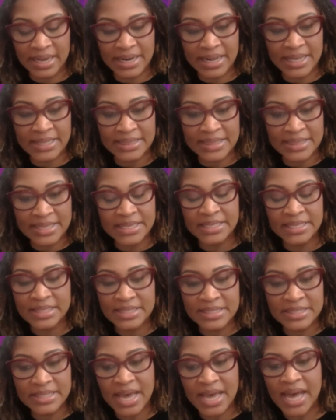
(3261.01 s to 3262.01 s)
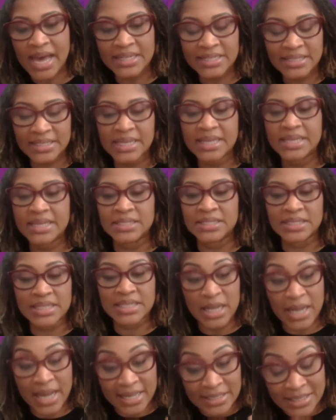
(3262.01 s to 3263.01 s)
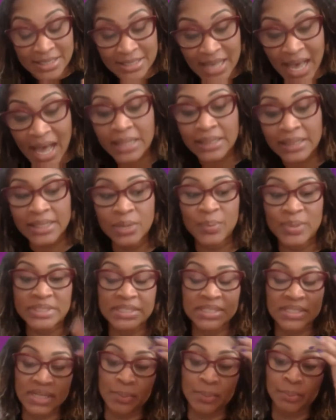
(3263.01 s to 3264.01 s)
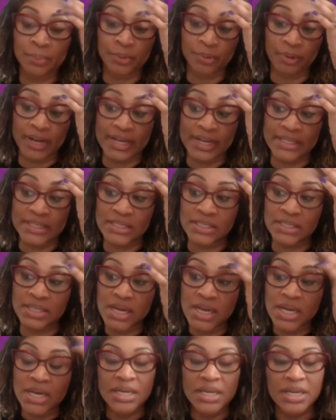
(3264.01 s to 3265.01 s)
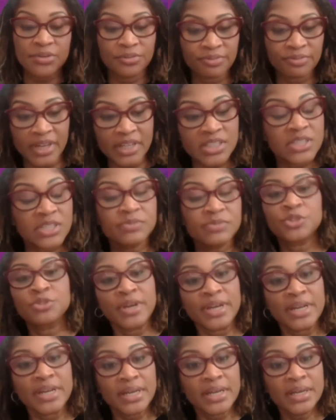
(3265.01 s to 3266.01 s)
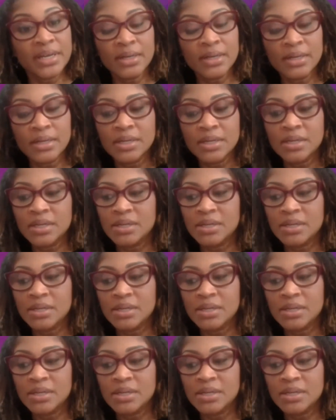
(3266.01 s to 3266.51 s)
And I think that is exactly what separates effective training